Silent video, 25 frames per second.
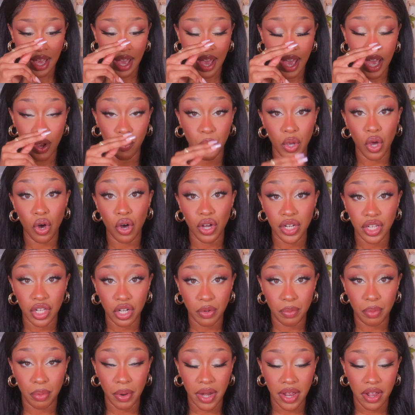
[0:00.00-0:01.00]
and we all need a
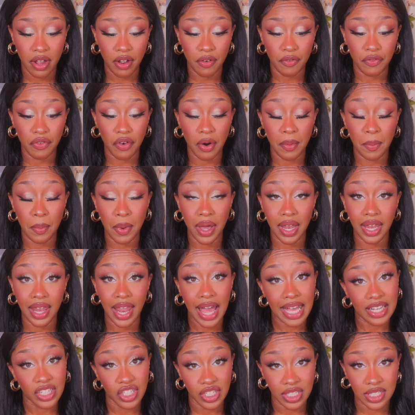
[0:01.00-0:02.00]
break from
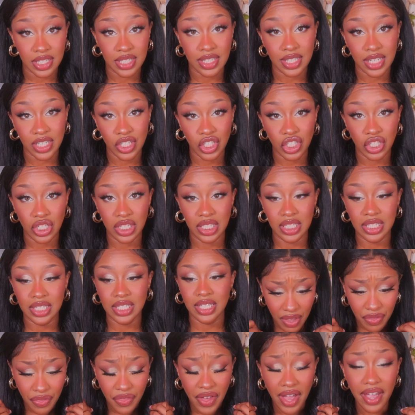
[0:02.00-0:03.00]
lash extensions
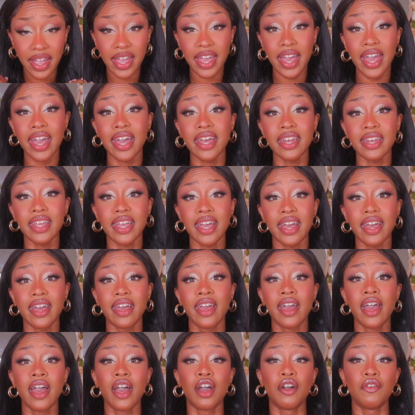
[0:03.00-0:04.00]
that can get
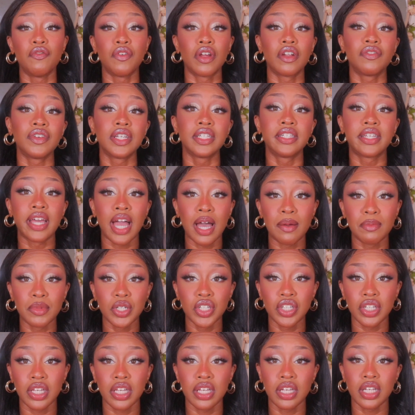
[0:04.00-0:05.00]
very
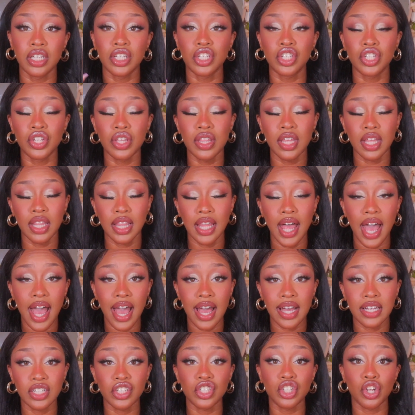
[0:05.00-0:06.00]
damaging to the
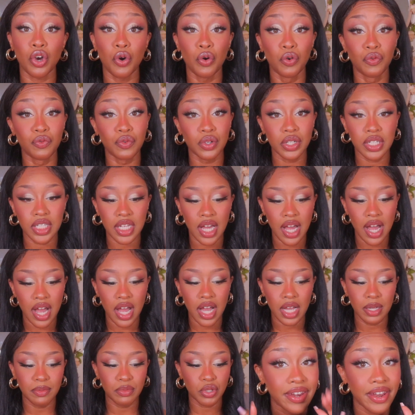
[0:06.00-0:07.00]
lash over
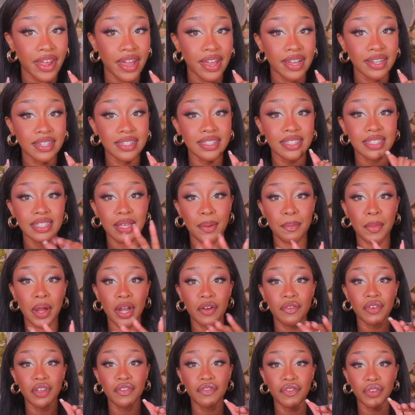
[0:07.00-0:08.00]
time. Next, my
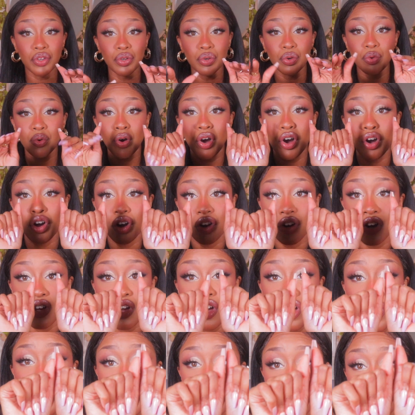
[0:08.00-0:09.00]
review
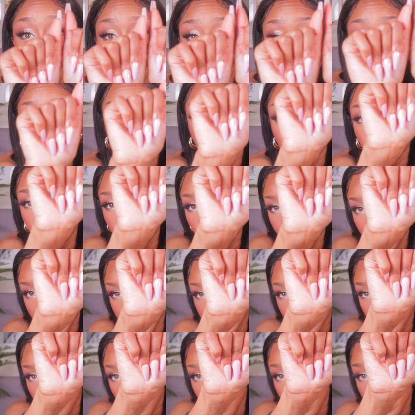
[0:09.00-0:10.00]
for these
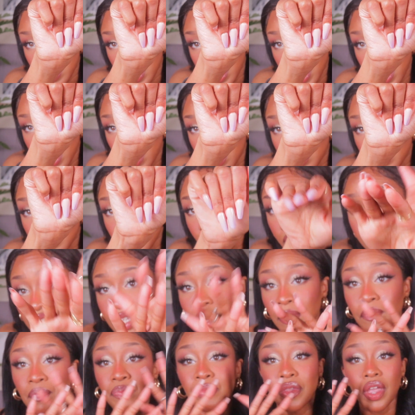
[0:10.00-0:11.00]
press-on nails.
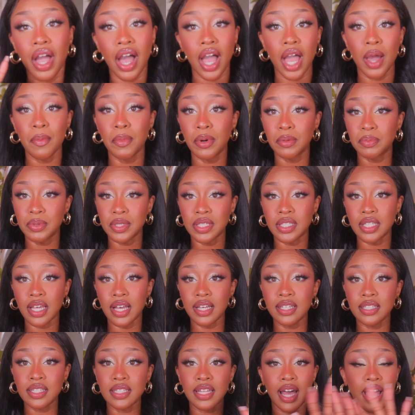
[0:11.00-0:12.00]
I am
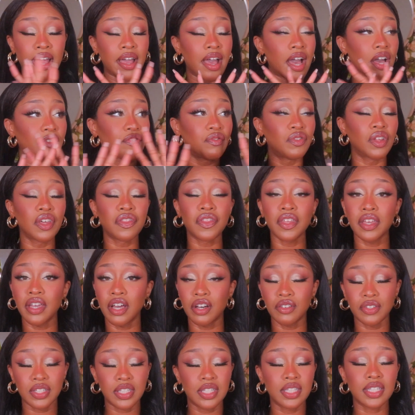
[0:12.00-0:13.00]
obsessed. I have nothing
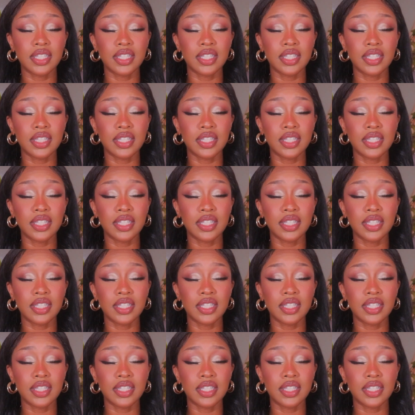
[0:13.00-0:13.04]
else to